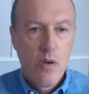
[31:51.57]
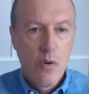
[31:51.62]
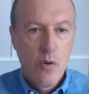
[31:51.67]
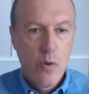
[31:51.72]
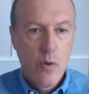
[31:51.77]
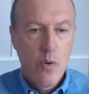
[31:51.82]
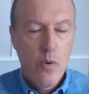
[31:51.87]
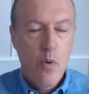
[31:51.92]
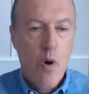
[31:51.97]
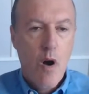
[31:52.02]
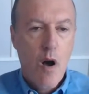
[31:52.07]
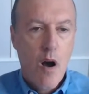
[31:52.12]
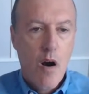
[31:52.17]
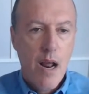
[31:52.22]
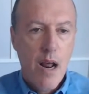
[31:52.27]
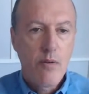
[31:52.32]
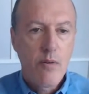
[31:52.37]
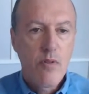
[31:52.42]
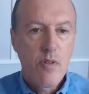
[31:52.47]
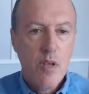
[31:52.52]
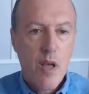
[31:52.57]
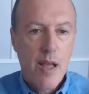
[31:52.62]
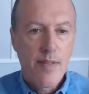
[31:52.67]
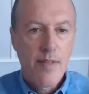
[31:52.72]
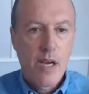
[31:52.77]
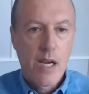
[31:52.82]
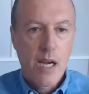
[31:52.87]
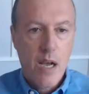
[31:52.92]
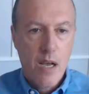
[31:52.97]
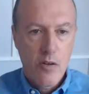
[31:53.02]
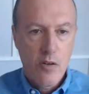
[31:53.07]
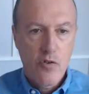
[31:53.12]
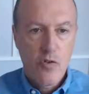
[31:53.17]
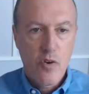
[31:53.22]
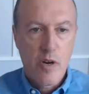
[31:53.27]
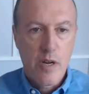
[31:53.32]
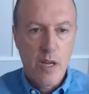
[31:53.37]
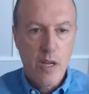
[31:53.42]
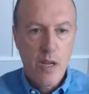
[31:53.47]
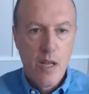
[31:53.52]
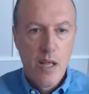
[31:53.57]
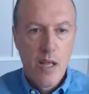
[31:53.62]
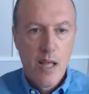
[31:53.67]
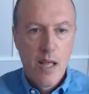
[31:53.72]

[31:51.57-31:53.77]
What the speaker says: who are outside the country,